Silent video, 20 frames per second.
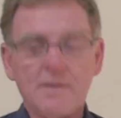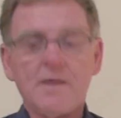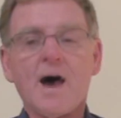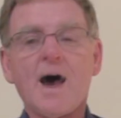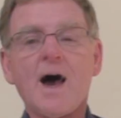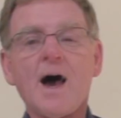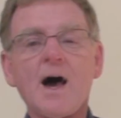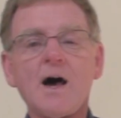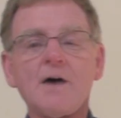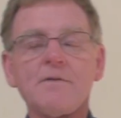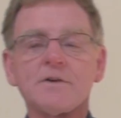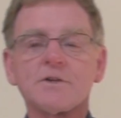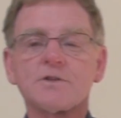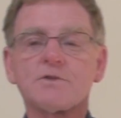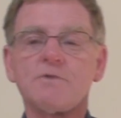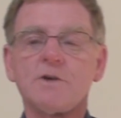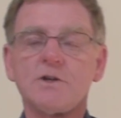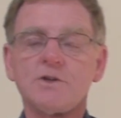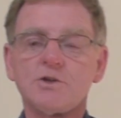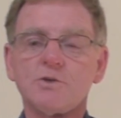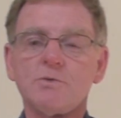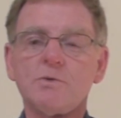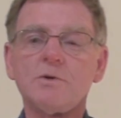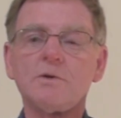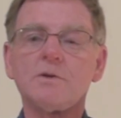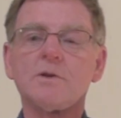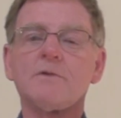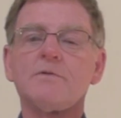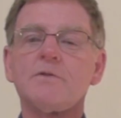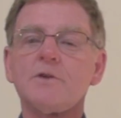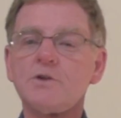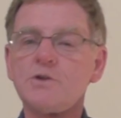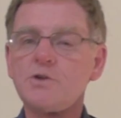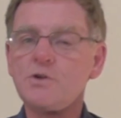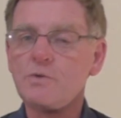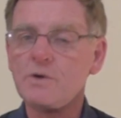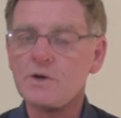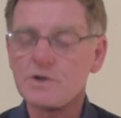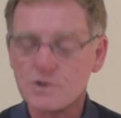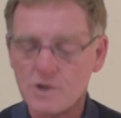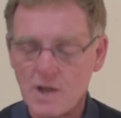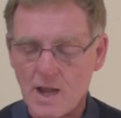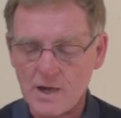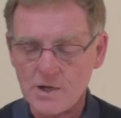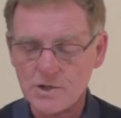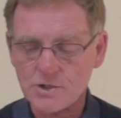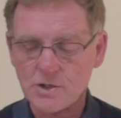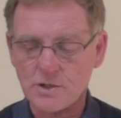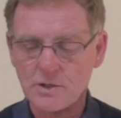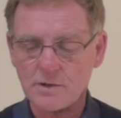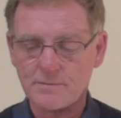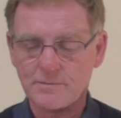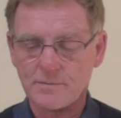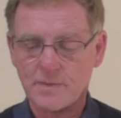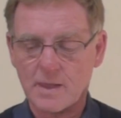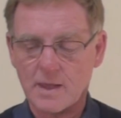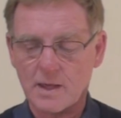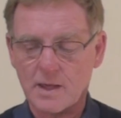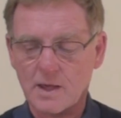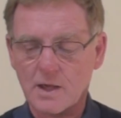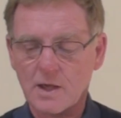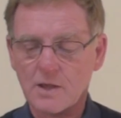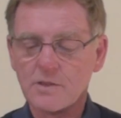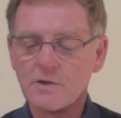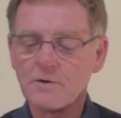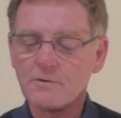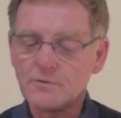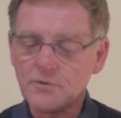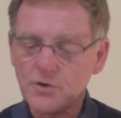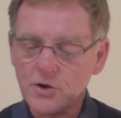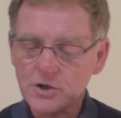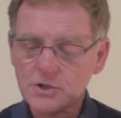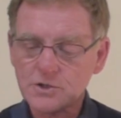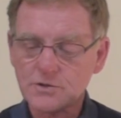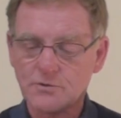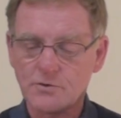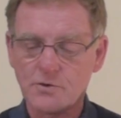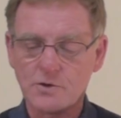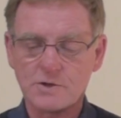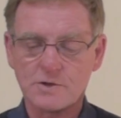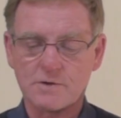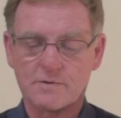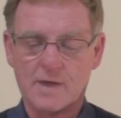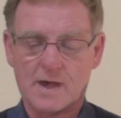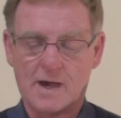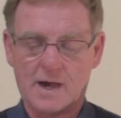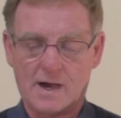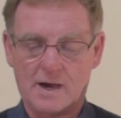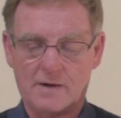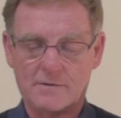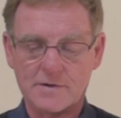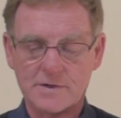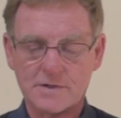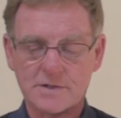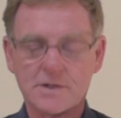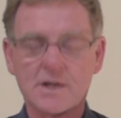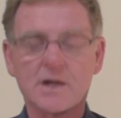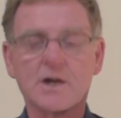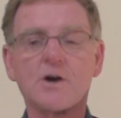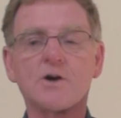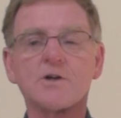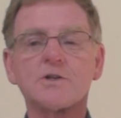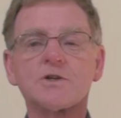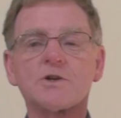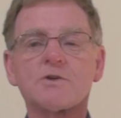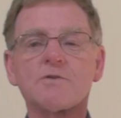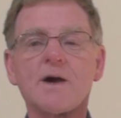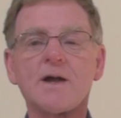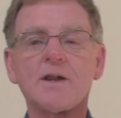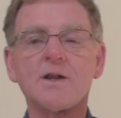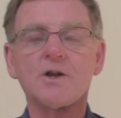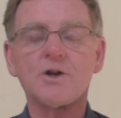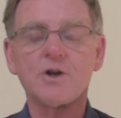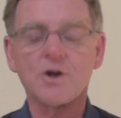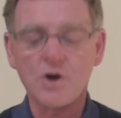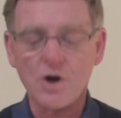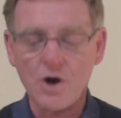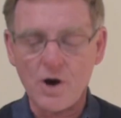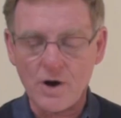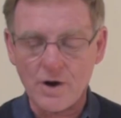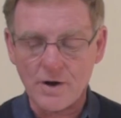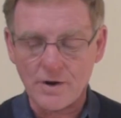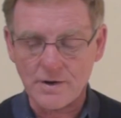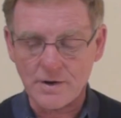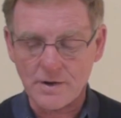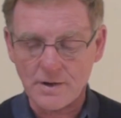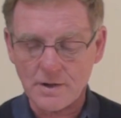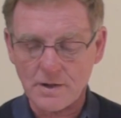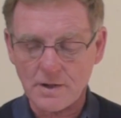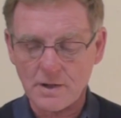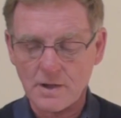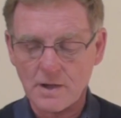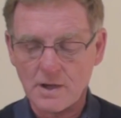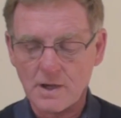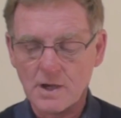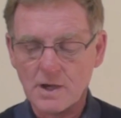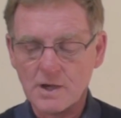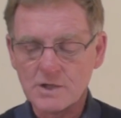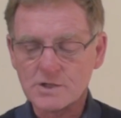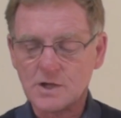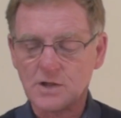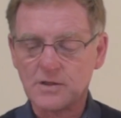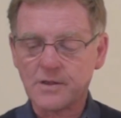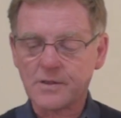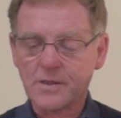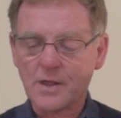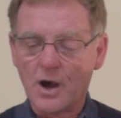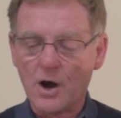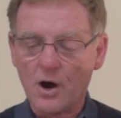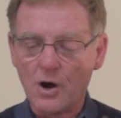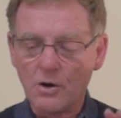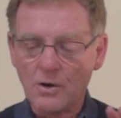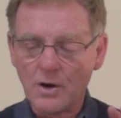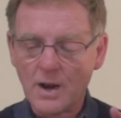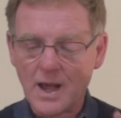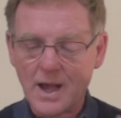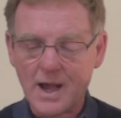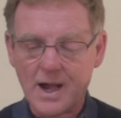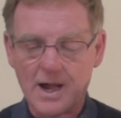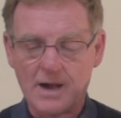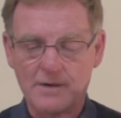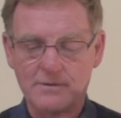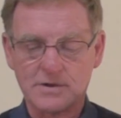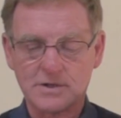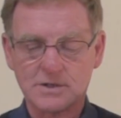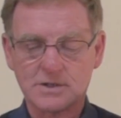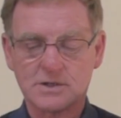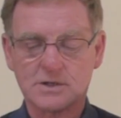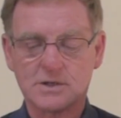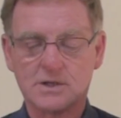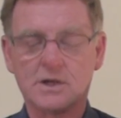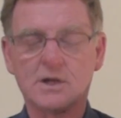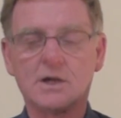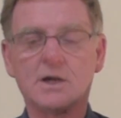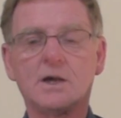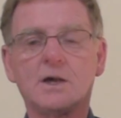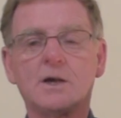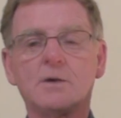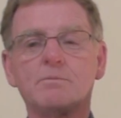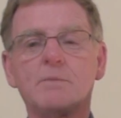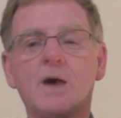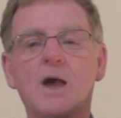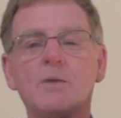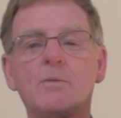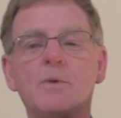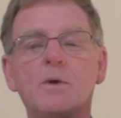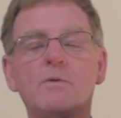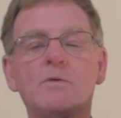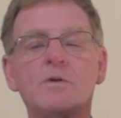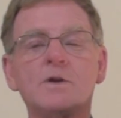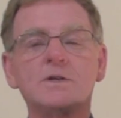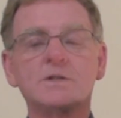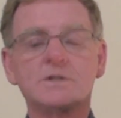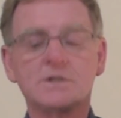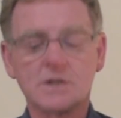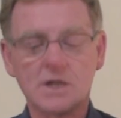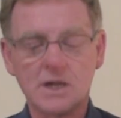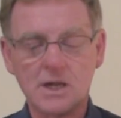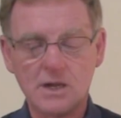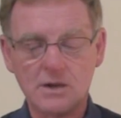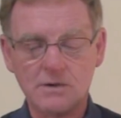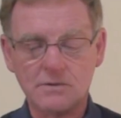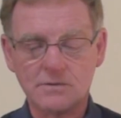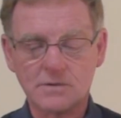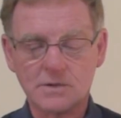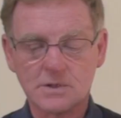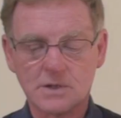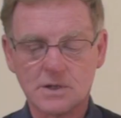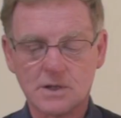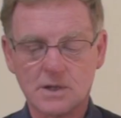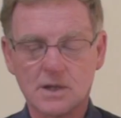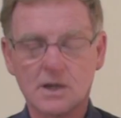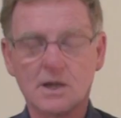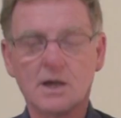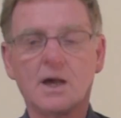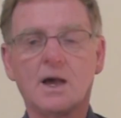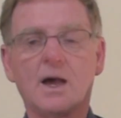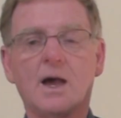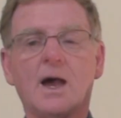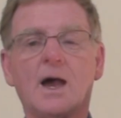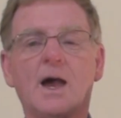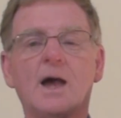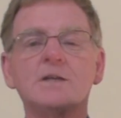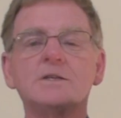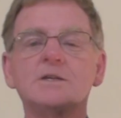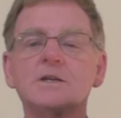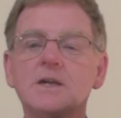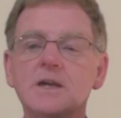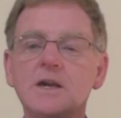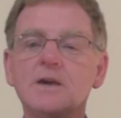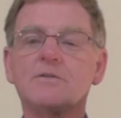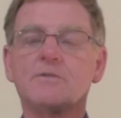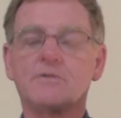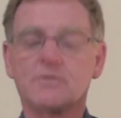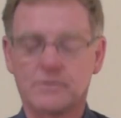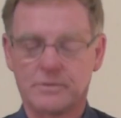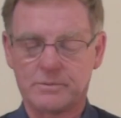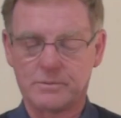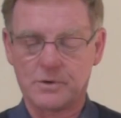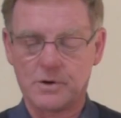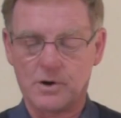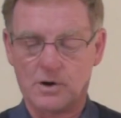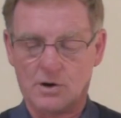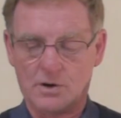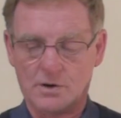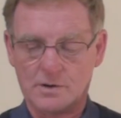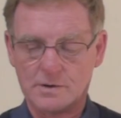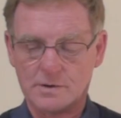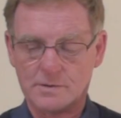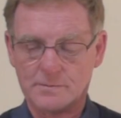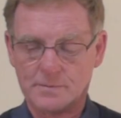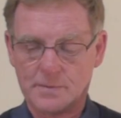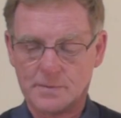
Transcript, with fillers: In the harvest ritual of the Jewish nation, the first fruits of the harvest are consecrated to God, so that the whole harvest may be received as a gift from God.